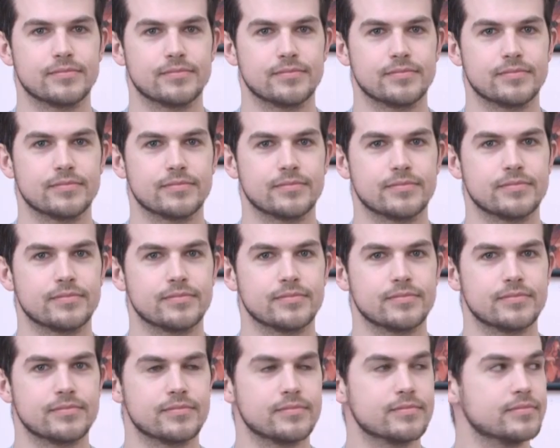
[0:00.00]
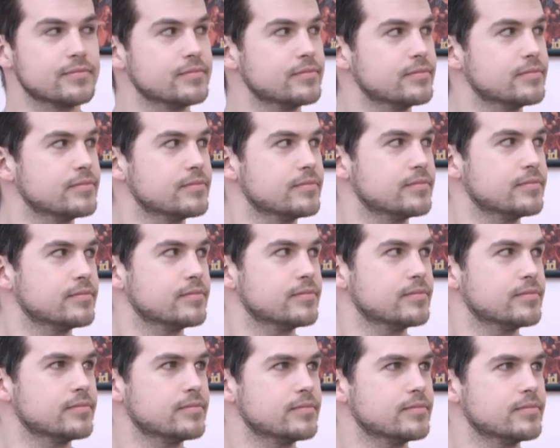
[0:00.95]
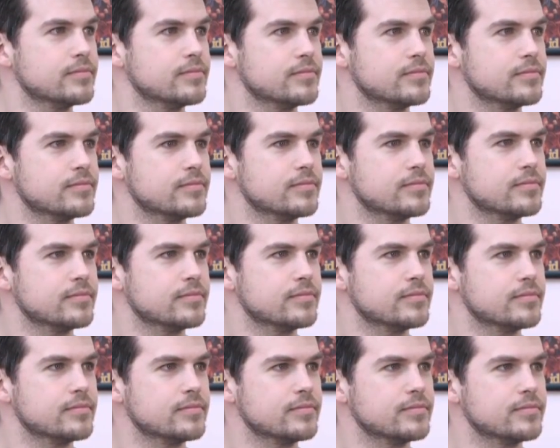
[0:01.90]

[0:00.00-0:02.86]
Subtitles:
This person isn't speaking.